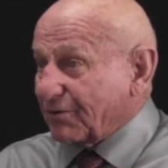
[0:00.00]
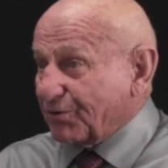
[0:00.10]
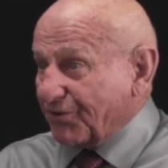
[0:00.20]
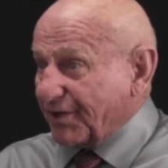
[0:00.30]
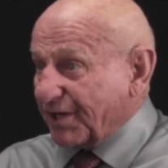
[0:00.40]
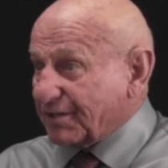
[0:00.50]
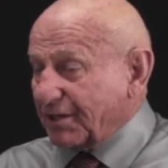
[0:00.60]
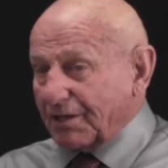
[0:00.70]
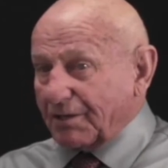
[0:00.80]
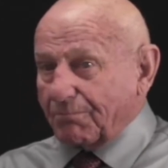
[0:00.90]
when that
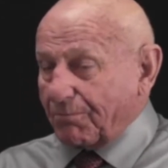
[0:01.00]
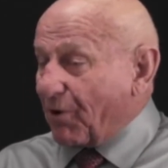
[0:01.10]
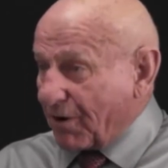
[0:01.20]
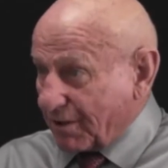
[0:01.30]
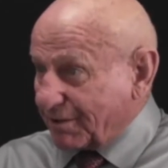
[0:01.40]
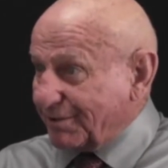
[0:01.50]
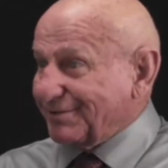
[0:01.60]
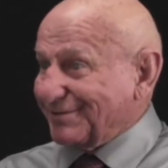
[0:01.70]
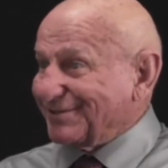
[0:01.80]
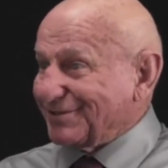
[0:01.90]
part
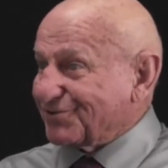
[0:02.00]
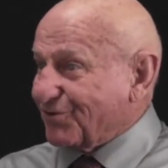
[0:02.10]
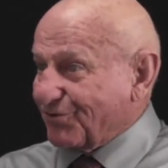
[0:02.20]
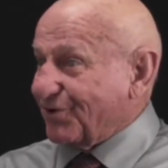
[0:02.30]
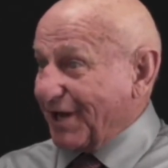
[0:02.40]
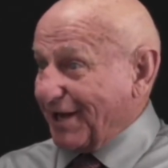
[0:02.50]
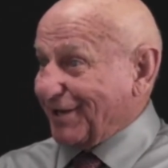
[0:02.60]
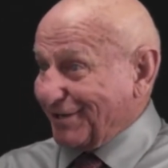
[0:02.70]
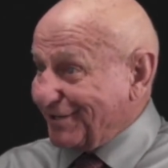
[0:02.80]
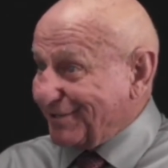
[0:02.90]
is
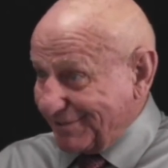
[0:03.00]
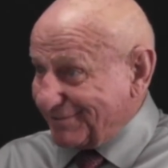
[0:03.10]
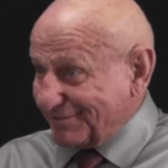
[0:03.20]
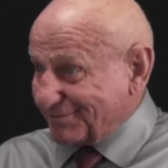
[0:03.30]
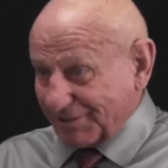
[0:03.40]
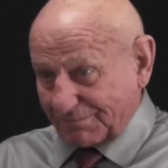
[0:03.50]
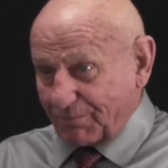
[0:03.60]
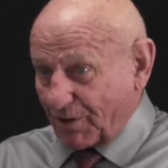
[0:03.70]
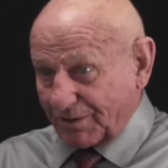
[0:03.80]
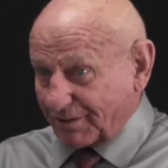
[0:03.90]
created, that
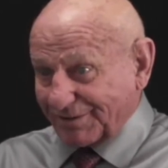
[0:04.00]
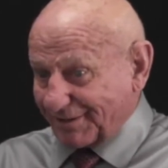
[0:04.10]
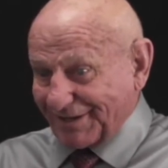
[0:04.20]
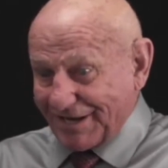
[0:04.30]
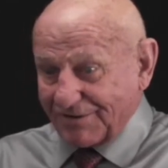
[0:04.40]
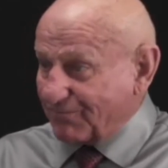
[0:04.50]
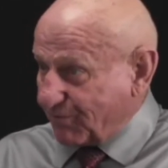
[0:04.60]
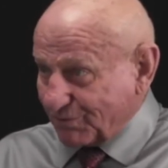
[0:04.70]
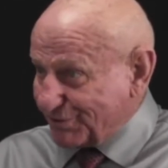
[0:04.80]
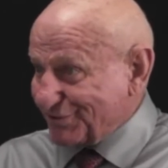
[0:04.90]
part, that
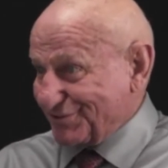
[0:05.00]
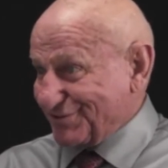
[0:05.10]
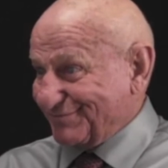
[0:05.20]
influence,